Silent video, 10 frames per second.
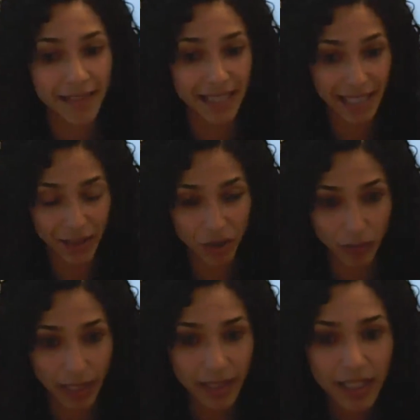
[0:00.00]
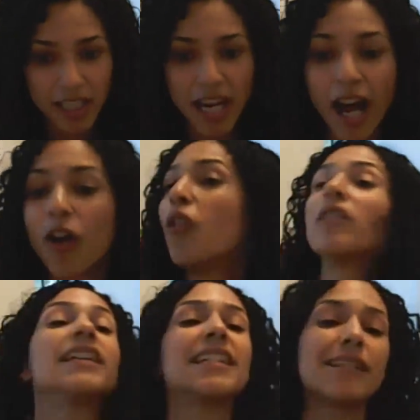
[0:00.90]
in this country, not
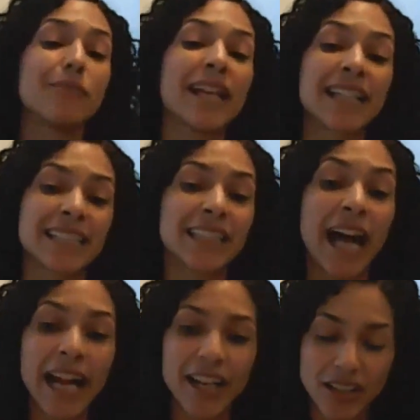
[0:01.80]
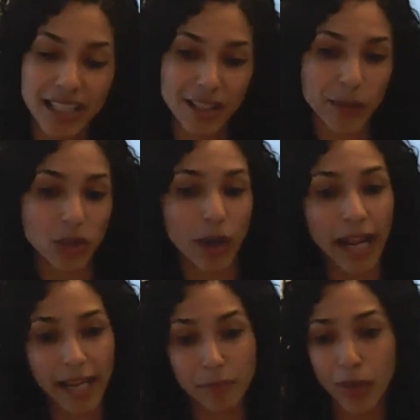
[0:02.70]
only does it make us liars as we try
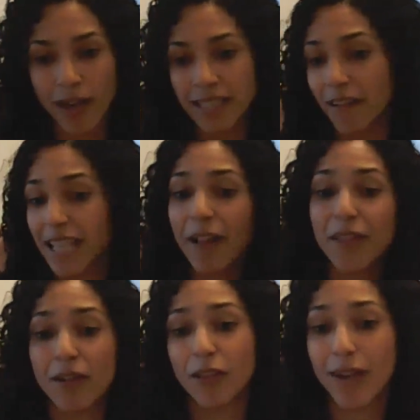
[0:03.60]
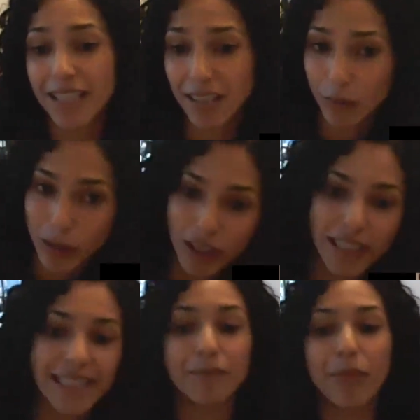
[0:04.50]
and put ourselves out there in the rest of the world
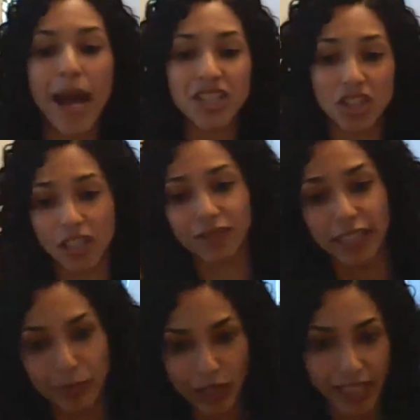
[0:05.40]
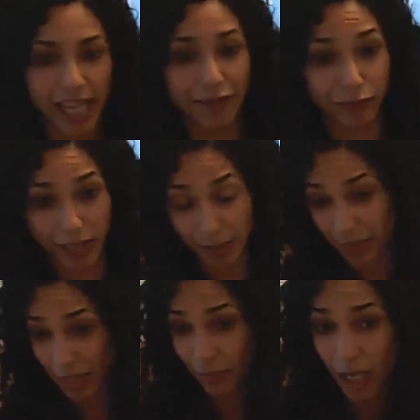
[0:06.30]
as the bastion of liberty and freedom
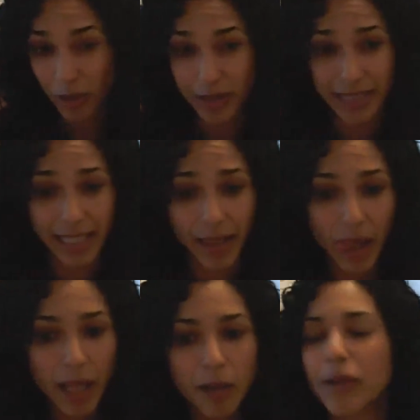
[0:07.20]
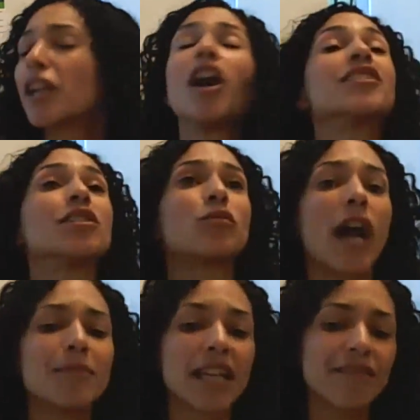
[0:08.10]
and democracy, but it also
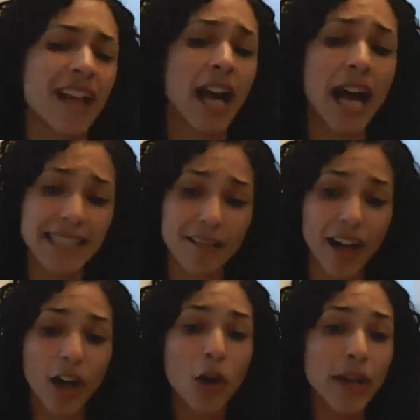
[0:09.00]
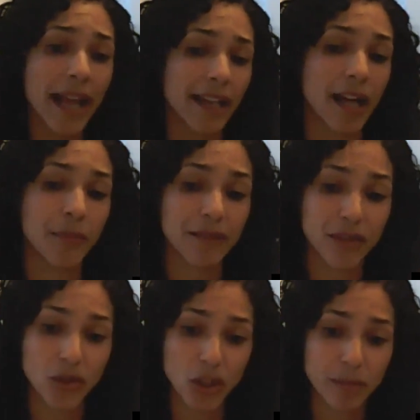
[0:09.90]
robs us of our own economic
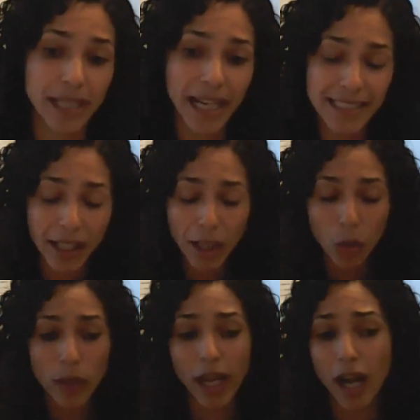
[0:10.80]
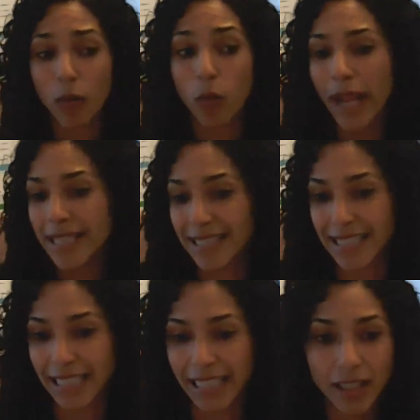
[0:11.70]
future because we are
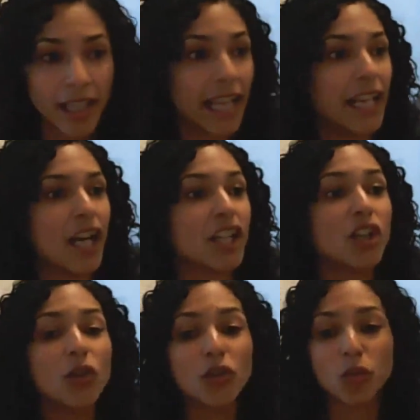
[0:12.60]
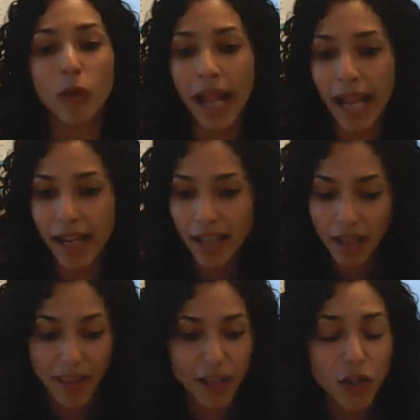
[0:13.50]
wasting in a huge way
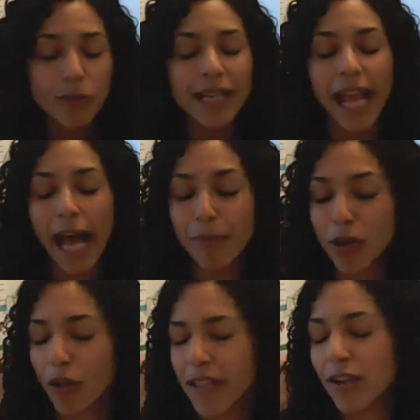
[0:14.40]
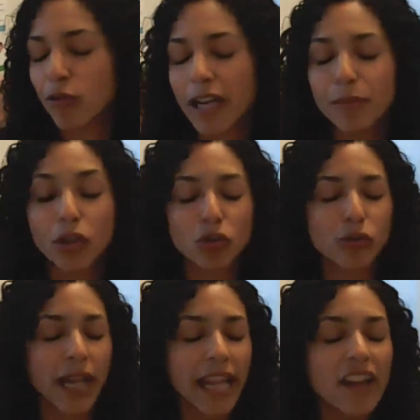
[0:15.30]
the human capital, the incredible
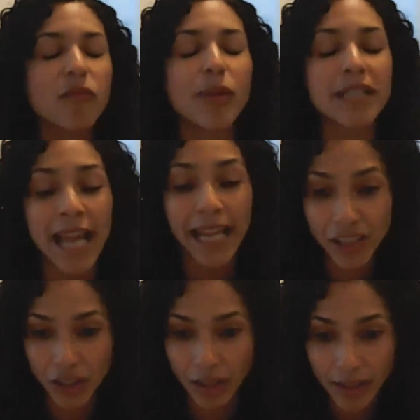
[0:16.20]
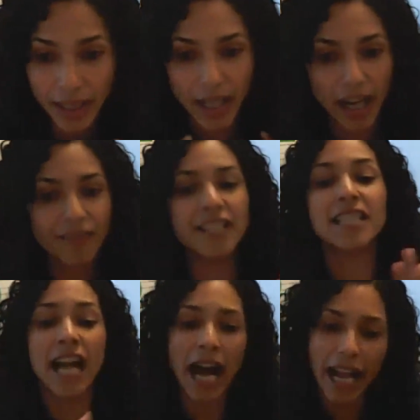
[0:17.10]
creative potential of
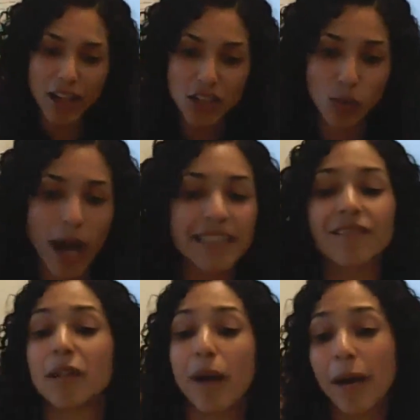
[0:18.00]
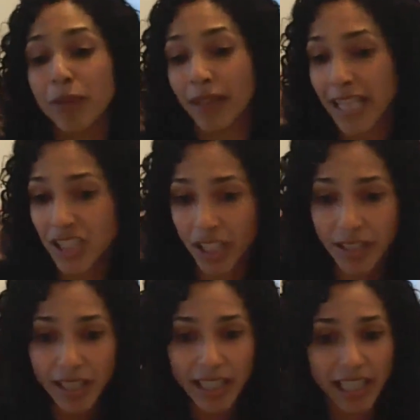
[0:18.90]
entire swaths of the
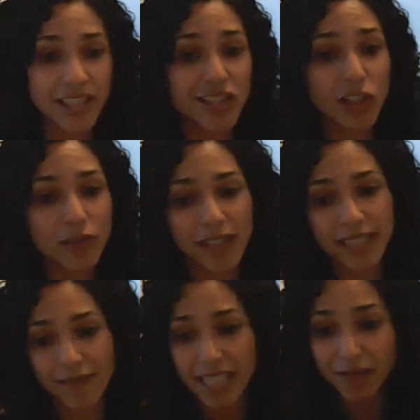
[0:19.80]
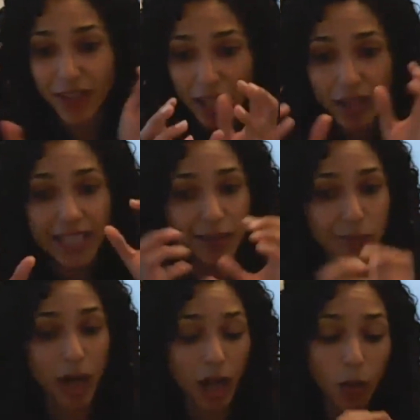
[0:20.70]
population in service of this very
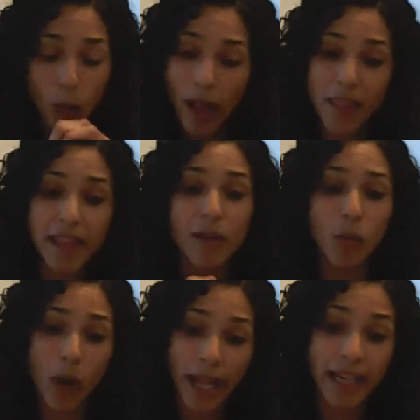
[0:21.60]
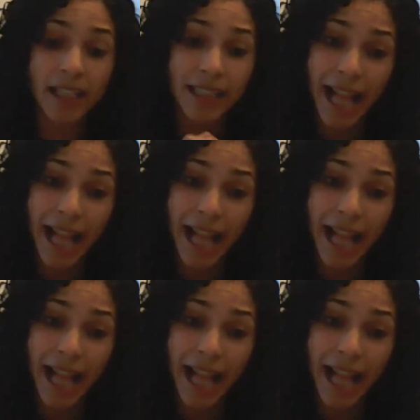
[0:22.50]
small, wealthy white